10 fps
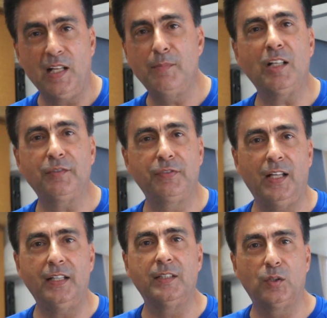I'm not
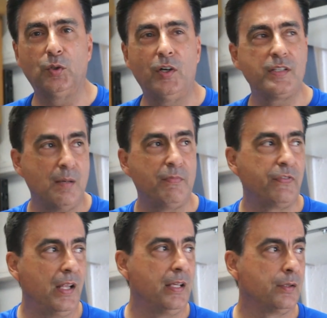flying the toys, I'm
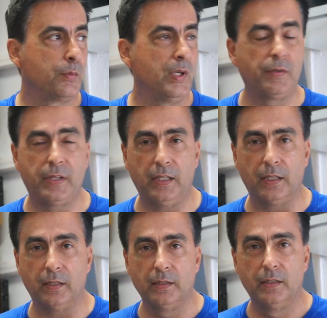flying the real thing.